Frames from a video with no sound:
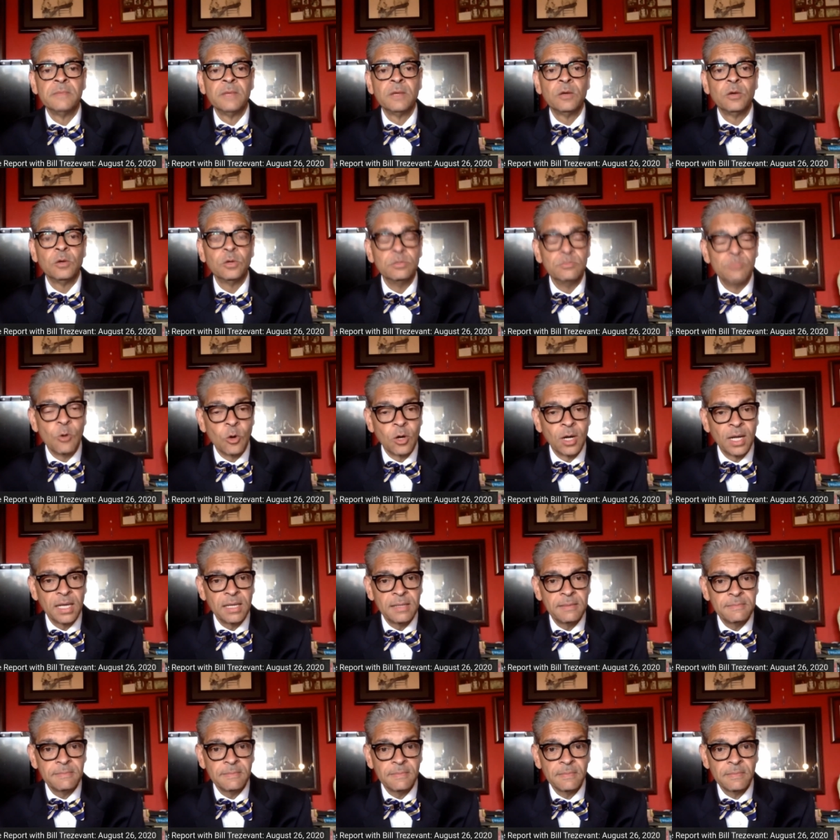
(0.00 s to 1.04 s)
Good
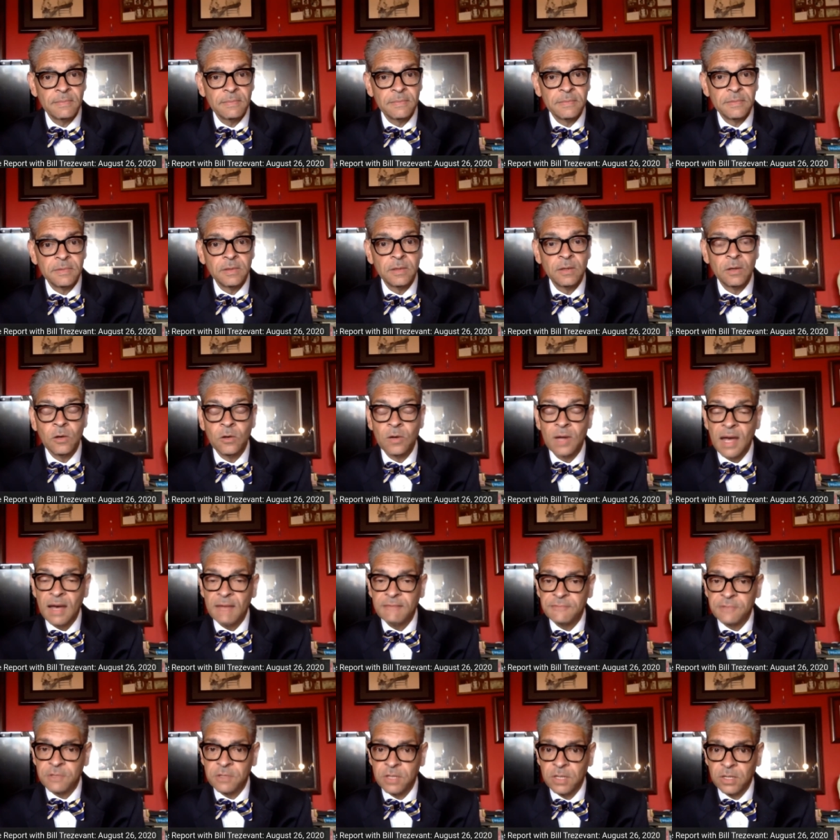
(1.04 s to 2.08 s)
morning, good
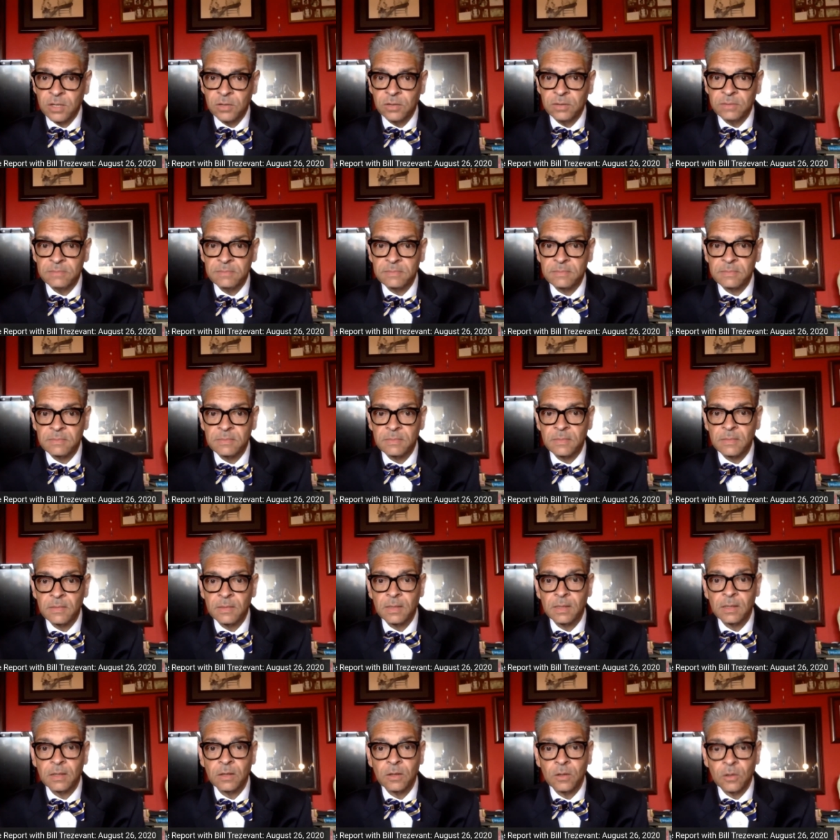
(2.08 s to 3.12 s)
afternoon,
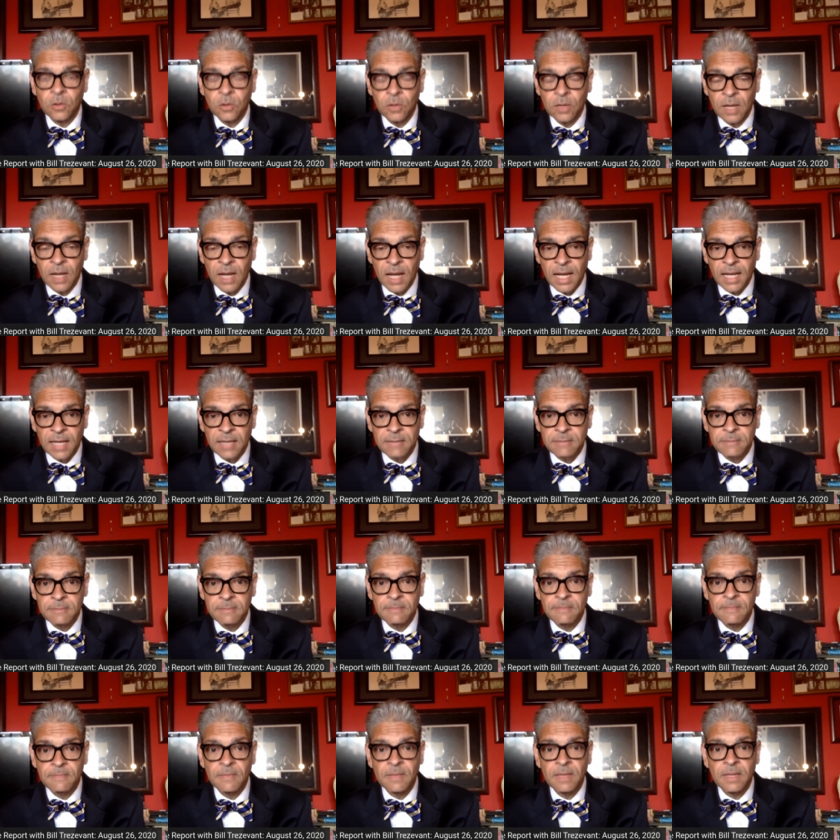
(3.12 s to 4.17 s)
good night.
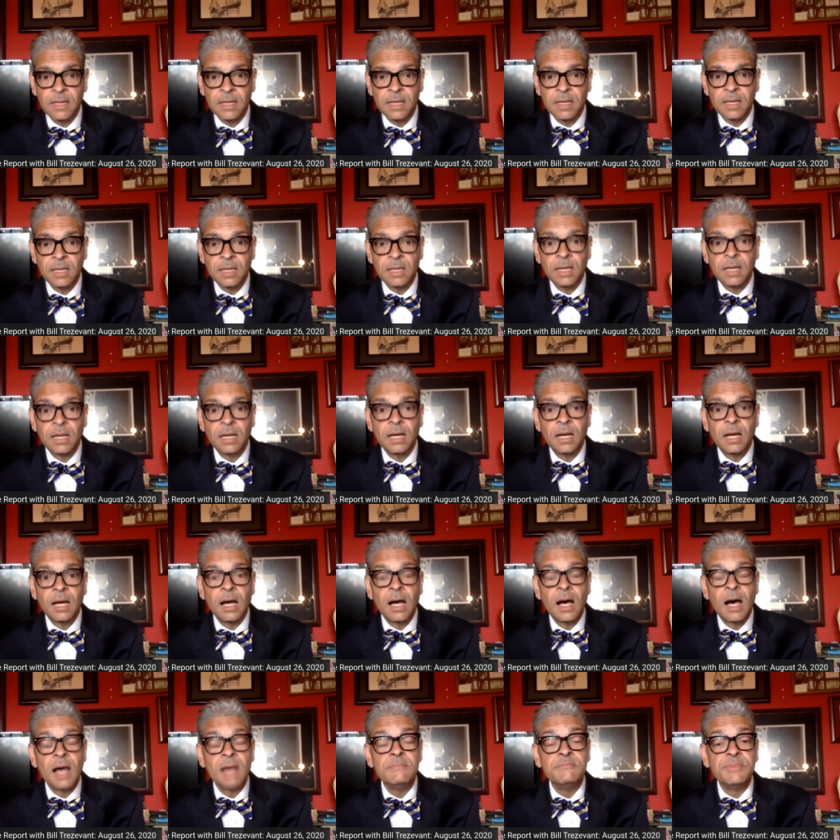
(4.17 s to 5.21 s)

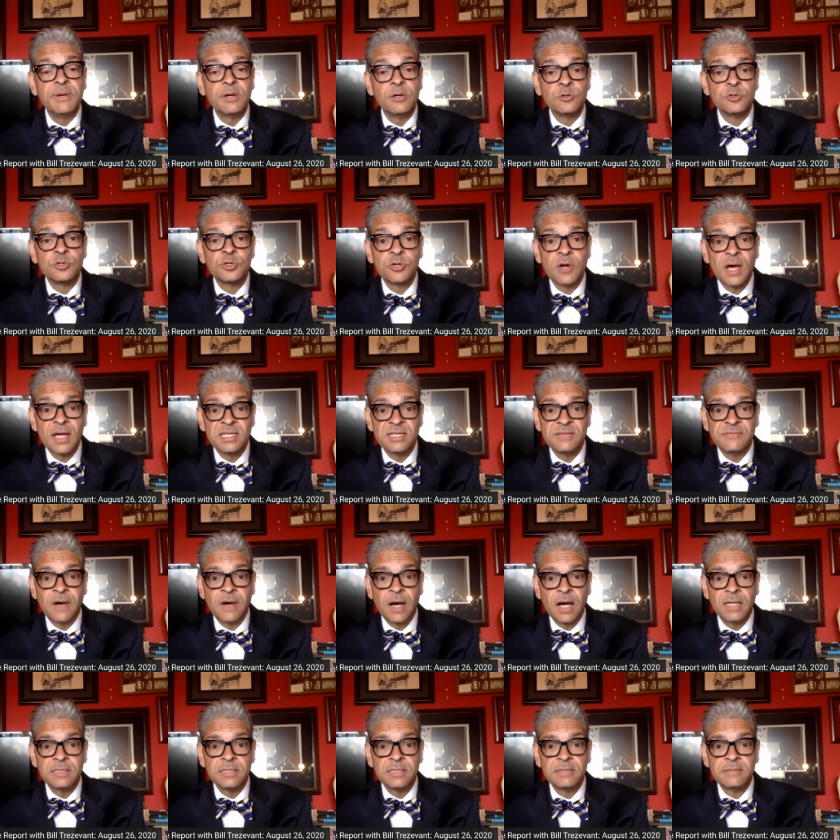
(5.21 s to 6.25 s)
I'm Bill
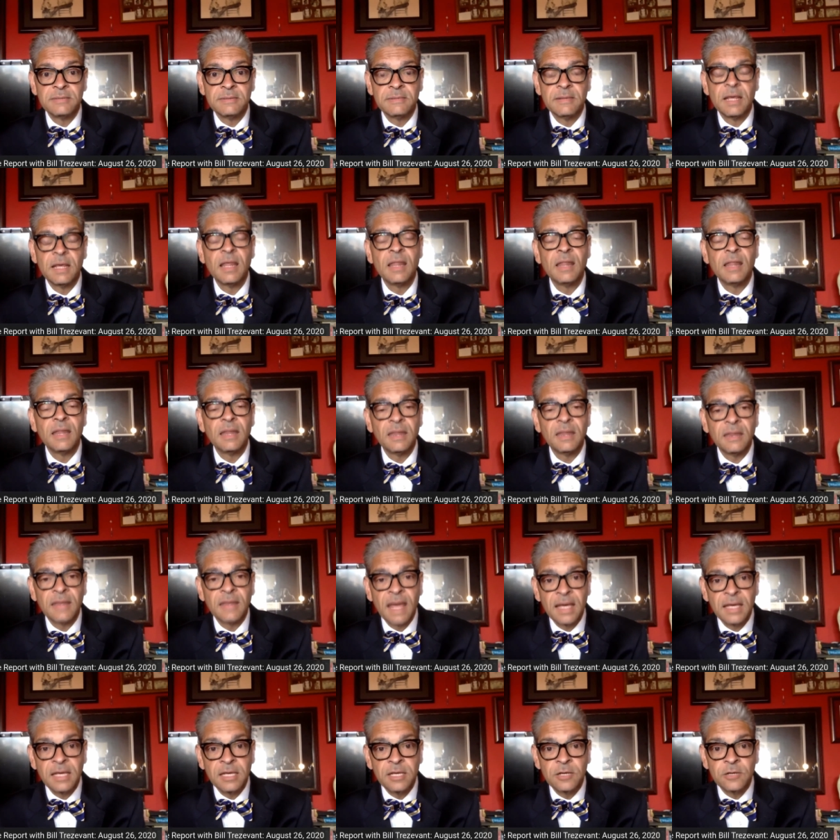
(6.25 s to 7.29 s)
Trezevant.
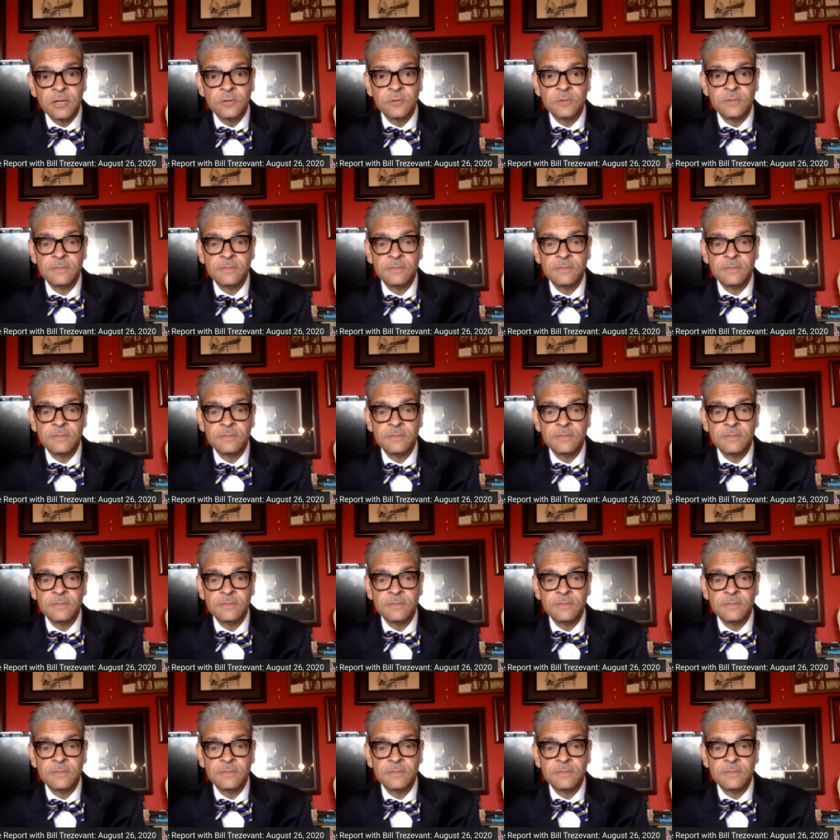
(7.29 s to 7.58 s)
Thank you.